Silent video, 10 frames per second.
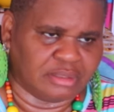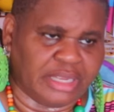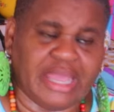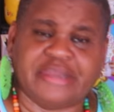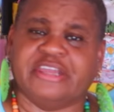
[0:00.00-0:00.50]

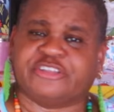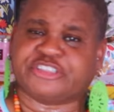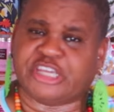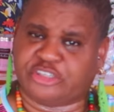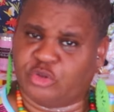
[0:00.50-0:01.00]
And
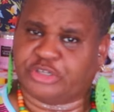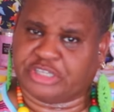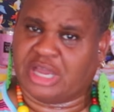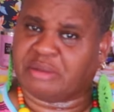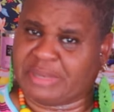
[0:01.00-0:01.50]
she knew the
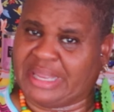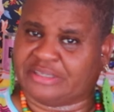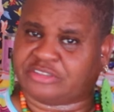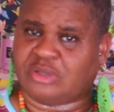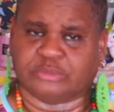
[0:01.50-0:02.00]
young
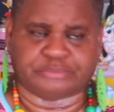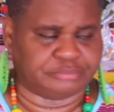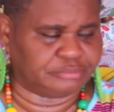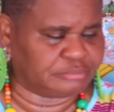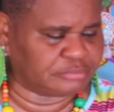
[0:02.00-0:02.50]
man, too.
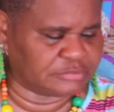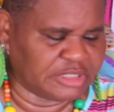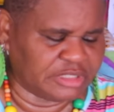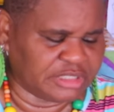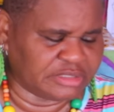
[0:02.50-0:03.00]

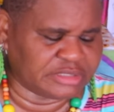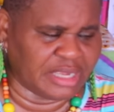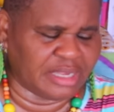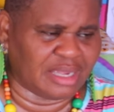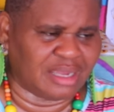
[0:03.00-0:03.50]
Say,